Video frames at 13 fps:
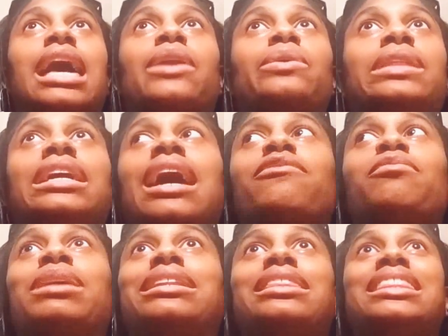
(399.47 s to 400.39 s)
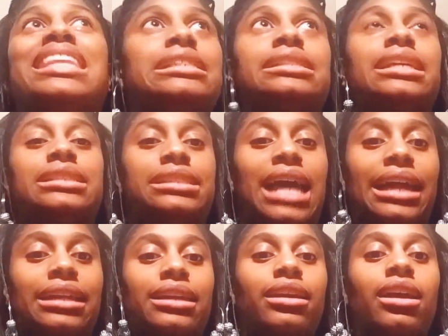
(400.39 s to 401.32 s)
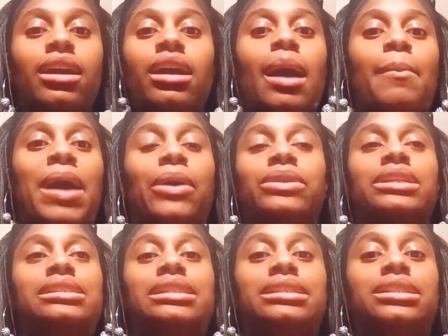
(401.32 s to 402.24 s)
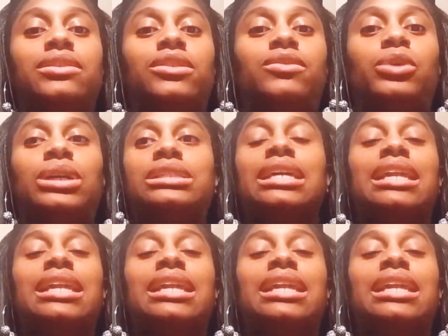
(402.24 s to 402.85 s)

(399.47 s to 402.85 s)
I don't think I've been this excited about this season of The Voice.